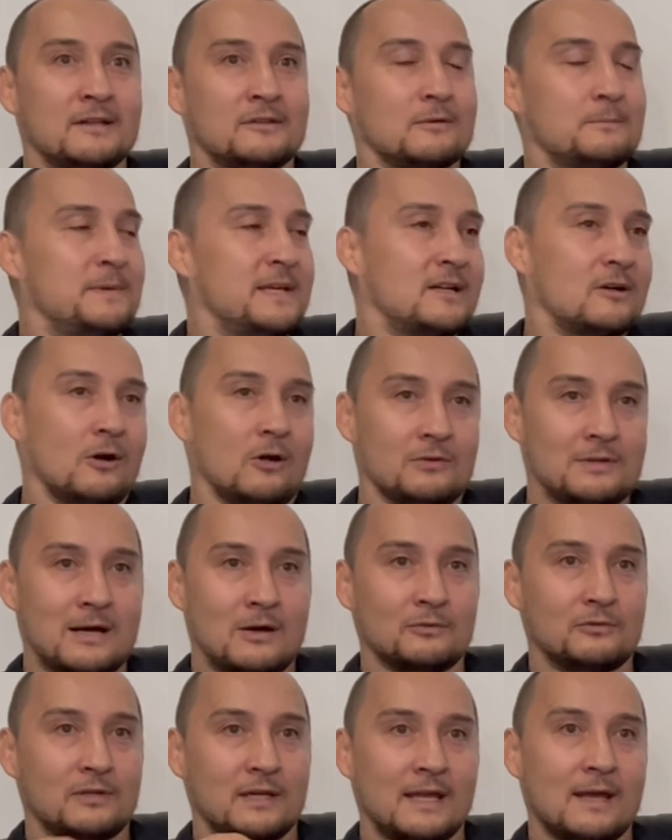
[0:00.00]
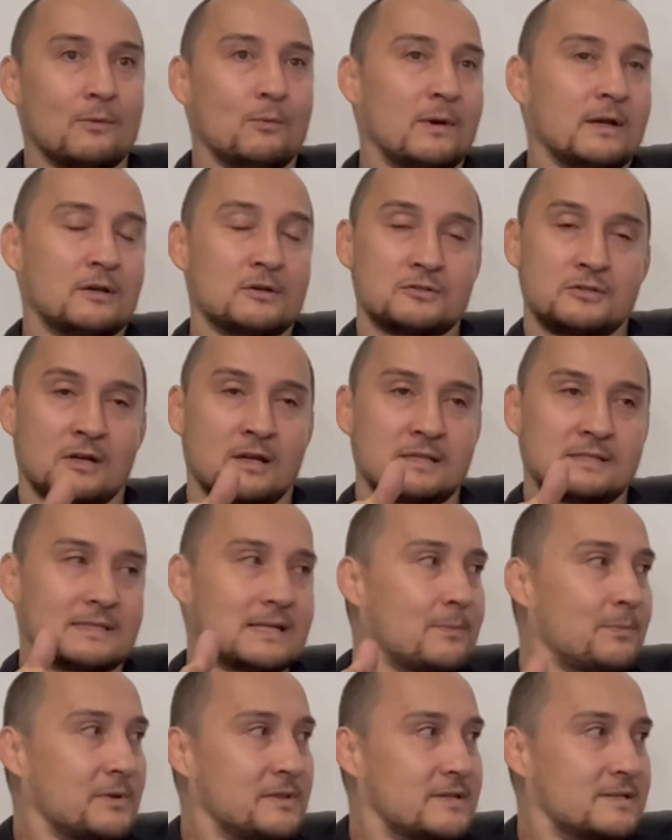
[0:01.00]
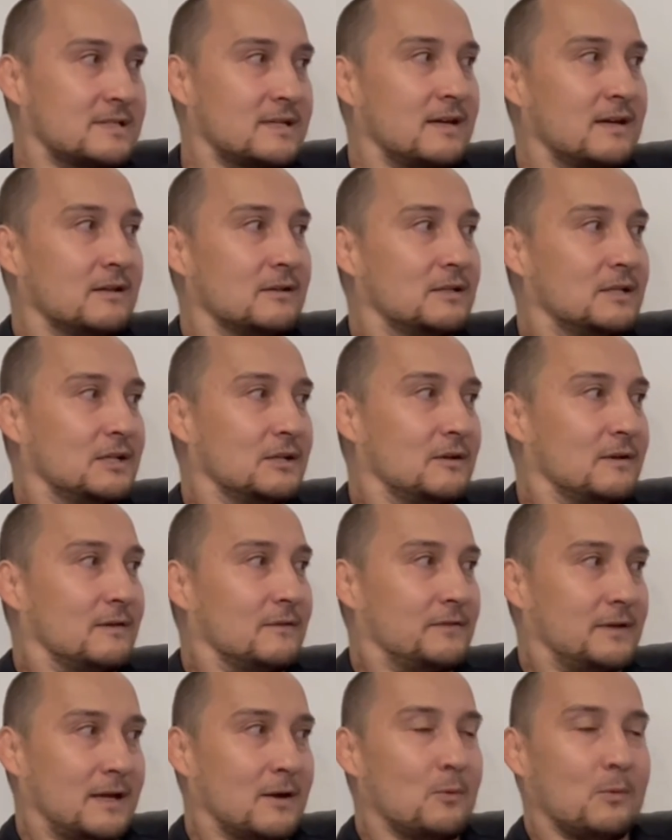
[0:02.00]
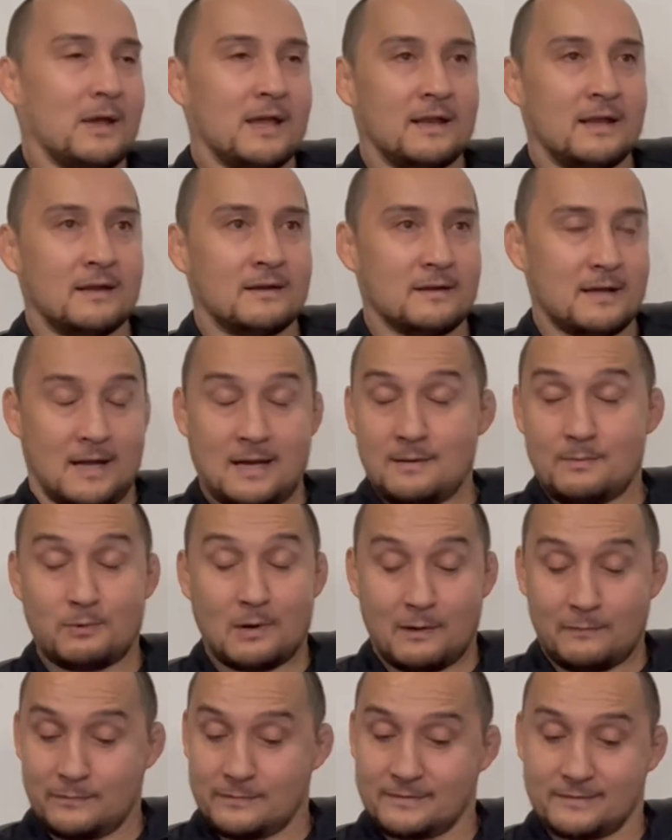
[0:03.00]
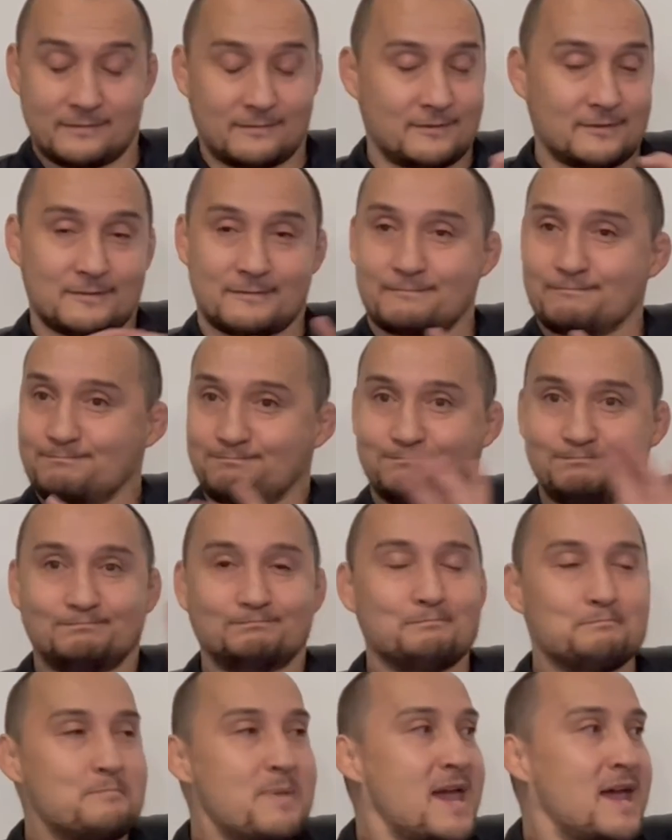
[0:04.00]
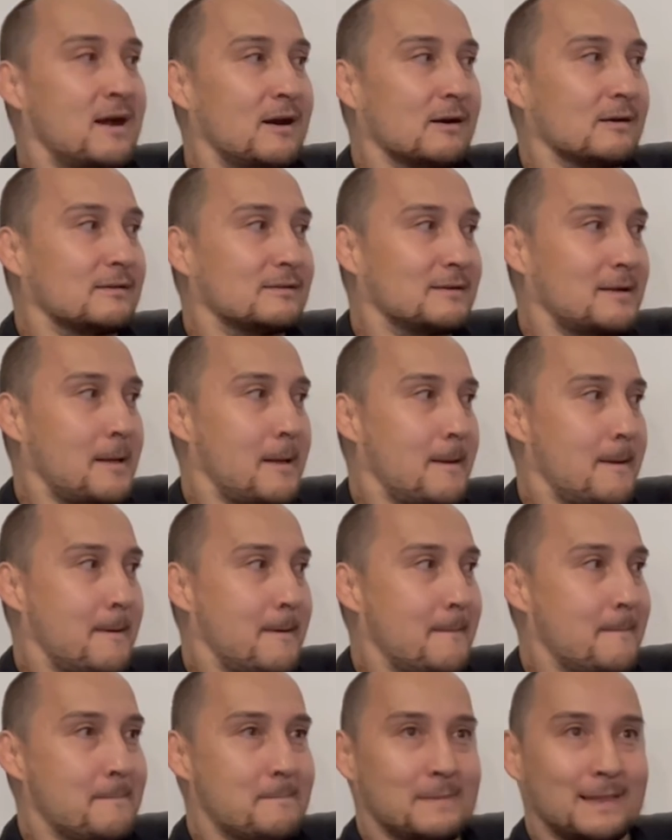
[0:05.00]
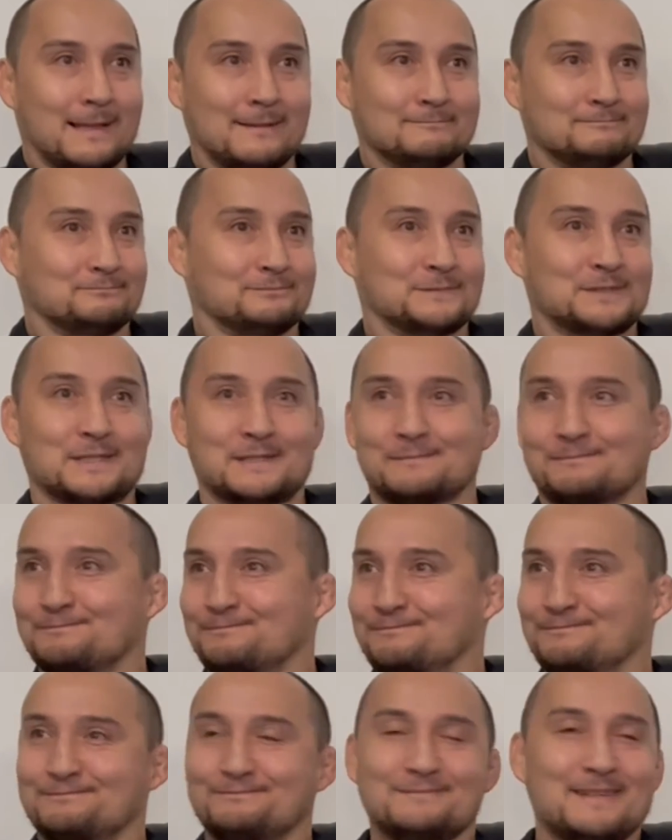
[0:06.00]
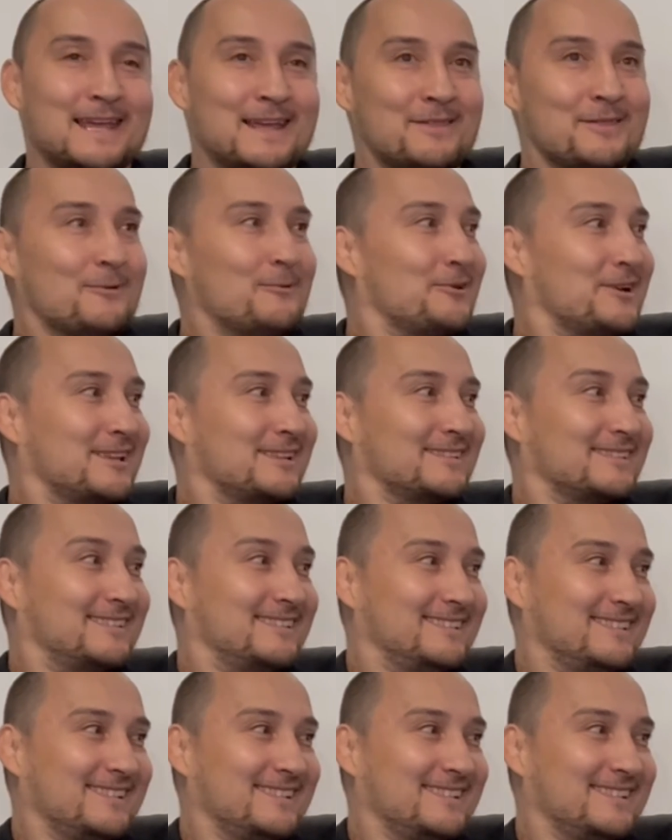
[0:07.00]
to be called out to get, because you got to step on the scale to get weighed in. Eddie Bravo was just bare, just in the wind.